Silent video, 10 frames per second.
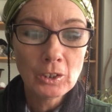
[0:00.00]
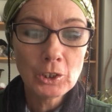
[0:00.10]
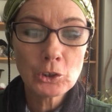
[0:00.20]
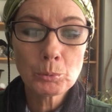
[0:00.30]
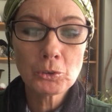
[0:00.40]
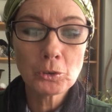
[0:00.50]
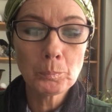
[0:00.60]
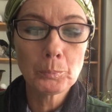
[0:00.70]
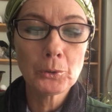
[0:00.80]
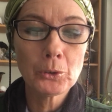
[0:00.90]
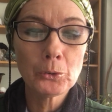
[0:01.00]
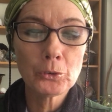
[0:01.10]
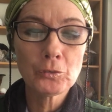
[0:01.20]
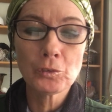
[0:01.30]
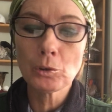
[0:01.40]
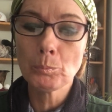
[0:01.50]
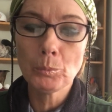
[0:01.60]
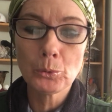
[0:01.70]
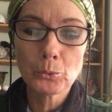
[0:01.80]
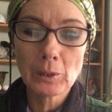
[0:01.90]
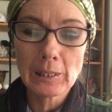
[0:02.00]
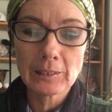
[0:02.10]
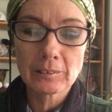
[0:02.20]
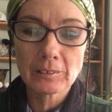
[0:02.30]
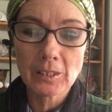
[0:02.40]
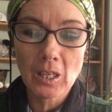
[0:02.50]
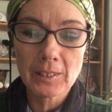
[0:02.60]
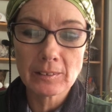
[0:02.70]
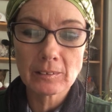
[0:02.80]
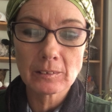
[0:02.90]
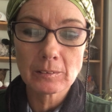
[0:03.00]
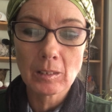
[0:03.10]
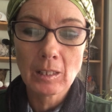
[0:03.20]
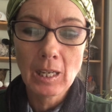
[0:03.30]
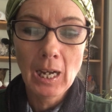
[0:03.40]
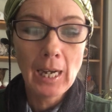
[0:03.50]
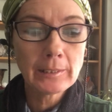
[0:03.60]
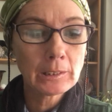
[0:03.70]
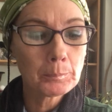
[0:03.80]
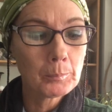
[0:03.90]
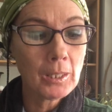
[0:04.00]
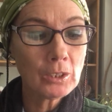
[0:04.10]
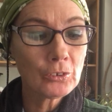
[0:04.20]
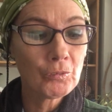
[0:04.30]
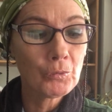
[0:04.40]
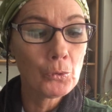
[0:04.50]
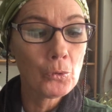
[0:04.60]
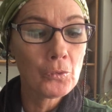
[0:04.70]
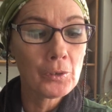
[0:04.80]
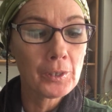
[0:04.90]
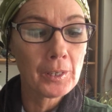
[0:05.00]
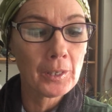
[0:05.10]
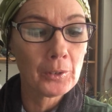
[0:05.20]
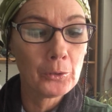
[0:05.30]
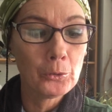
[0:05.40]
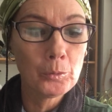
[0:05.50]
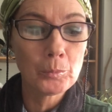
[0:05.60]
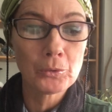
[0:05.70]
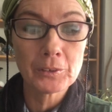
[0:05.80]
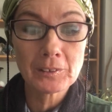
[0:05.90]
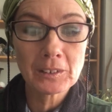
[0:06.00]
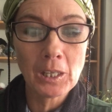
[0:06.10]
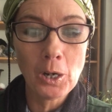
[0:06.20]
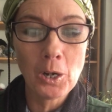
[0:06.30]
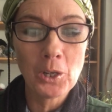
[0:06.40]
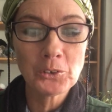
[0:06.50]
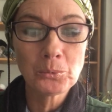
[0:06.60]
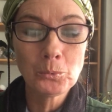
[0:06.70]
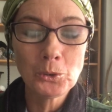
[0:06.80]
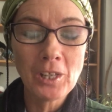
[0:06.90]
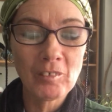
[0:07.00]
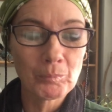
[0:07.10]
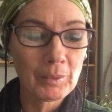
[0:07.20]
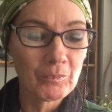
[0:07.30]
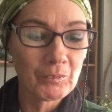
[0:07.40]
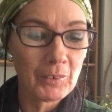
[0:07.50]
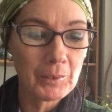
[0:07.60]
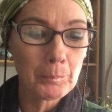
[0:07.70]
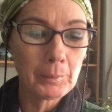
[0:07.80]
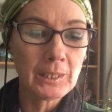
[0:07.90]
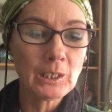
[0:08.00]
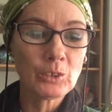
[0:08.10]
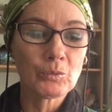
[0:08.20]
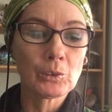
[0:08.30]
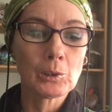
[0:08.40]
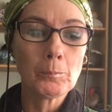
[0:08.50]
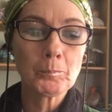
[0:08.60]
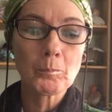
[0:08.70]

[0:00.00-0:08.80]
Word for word: It was a beautiful moonlit night, and but for the numerous cars would have been very peaceful.